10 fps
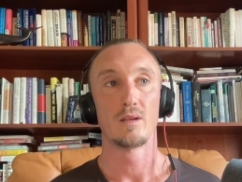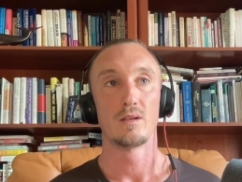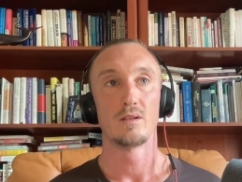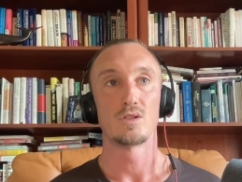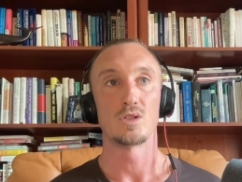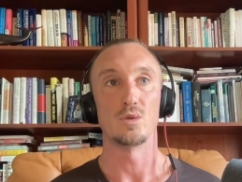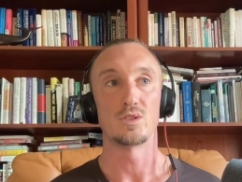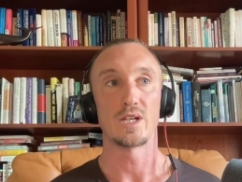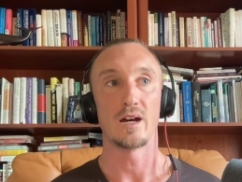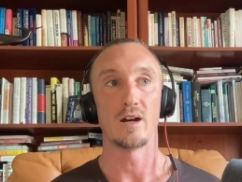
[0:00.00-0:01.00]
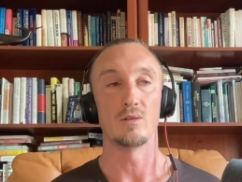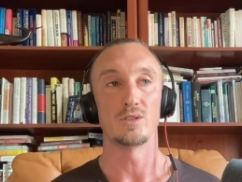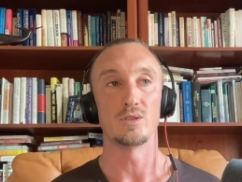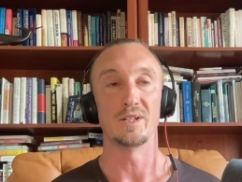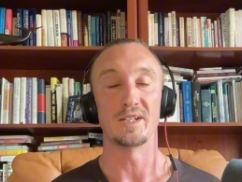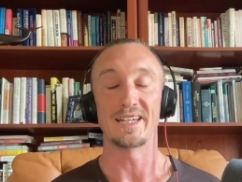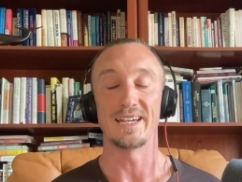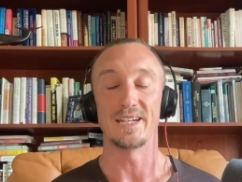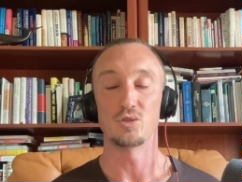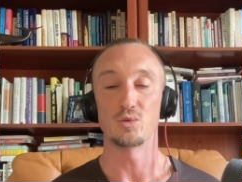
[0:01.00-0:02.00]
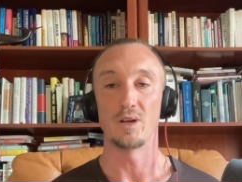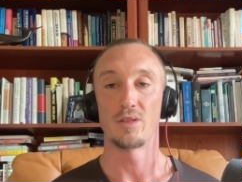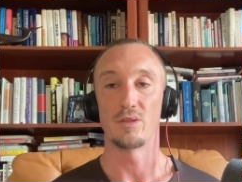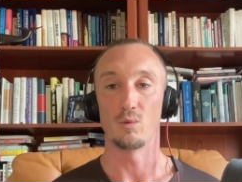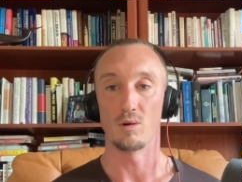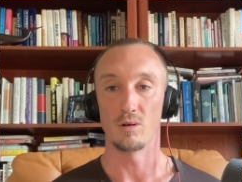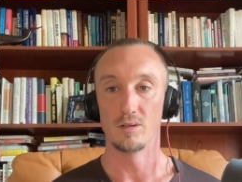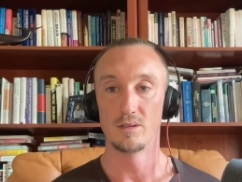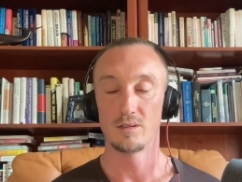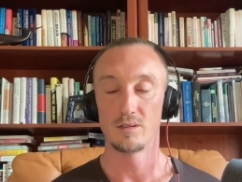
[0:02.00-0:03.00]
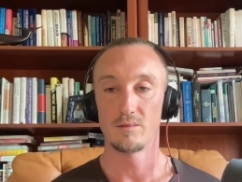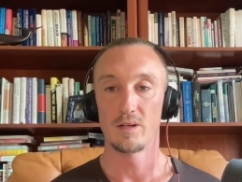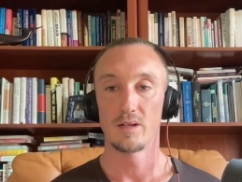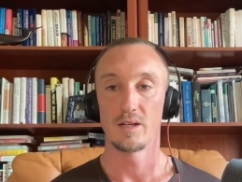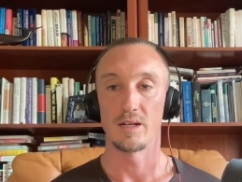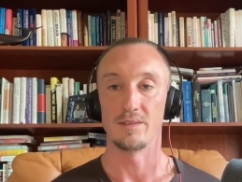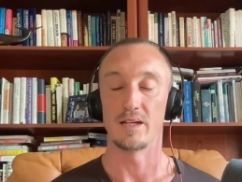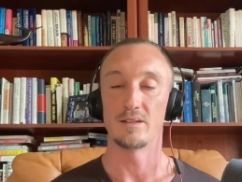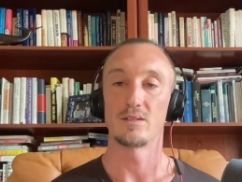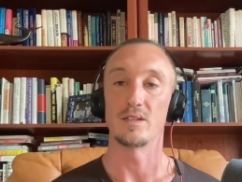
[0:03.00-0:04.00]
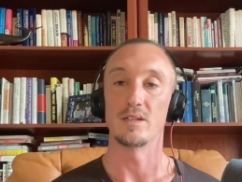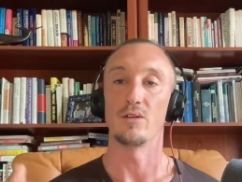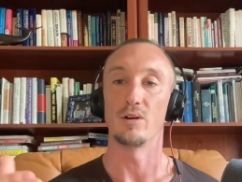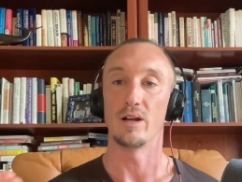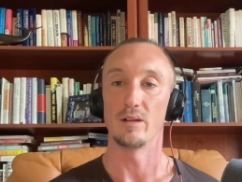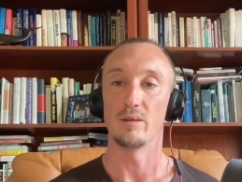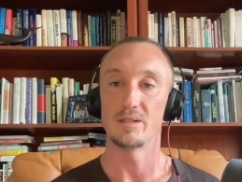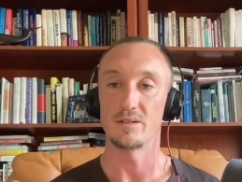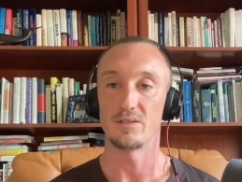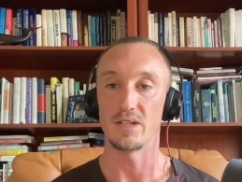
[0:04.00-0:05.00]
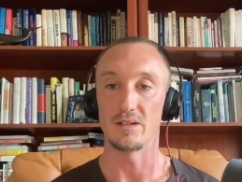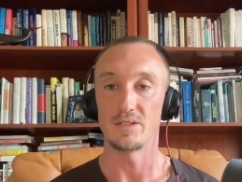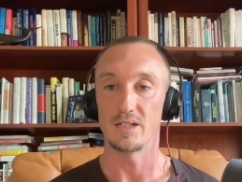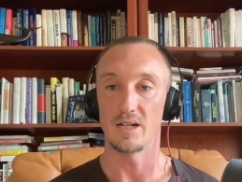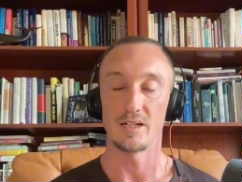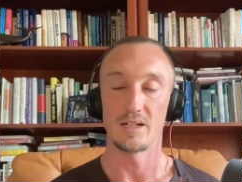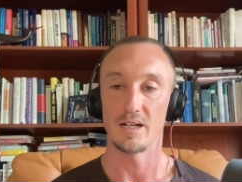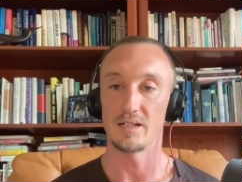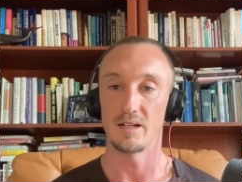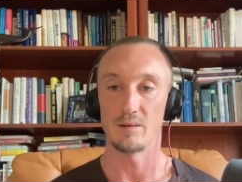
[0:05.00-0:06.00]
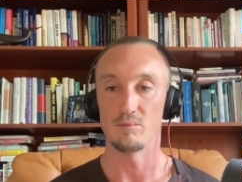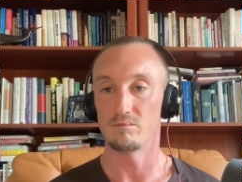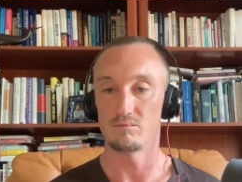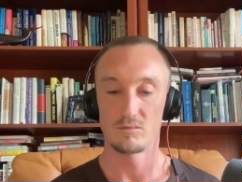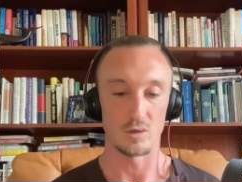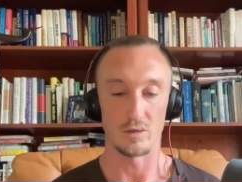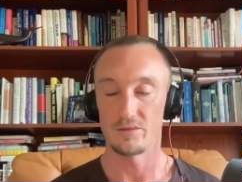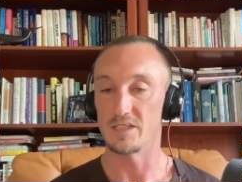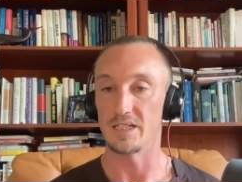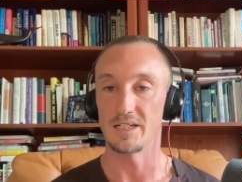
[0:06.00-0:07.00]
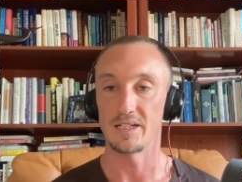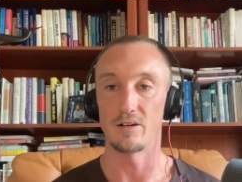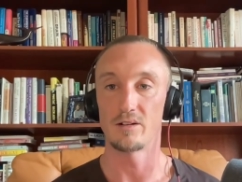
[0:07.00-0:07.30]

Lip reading: choose how to engage with the world. And that's the other element of safety I'm sort of seeing here